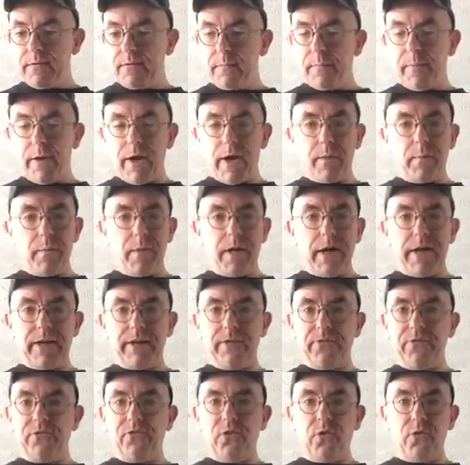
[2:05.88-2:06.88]
bottom
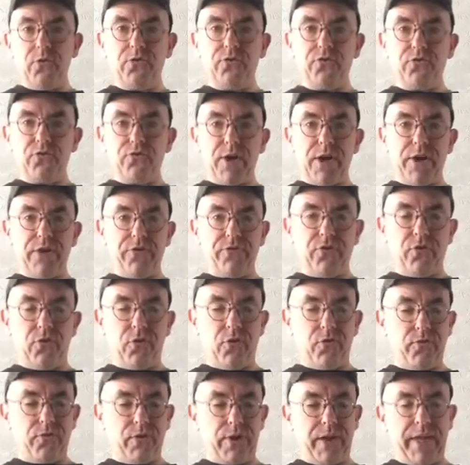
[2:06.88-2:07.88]
line is don't stress
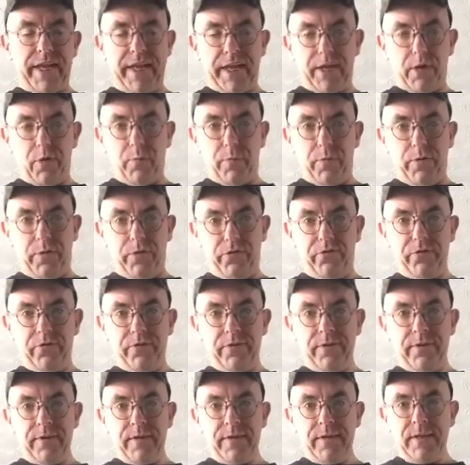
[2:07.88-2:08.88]
over can
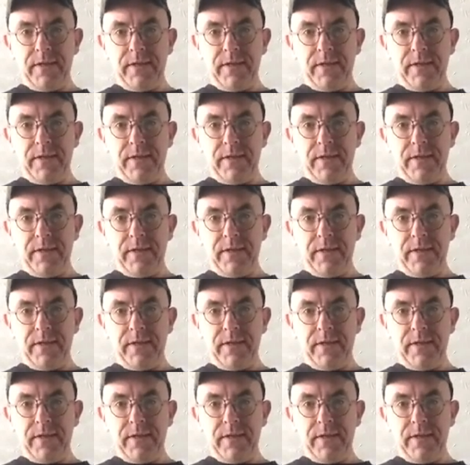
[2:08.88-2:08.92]
openers.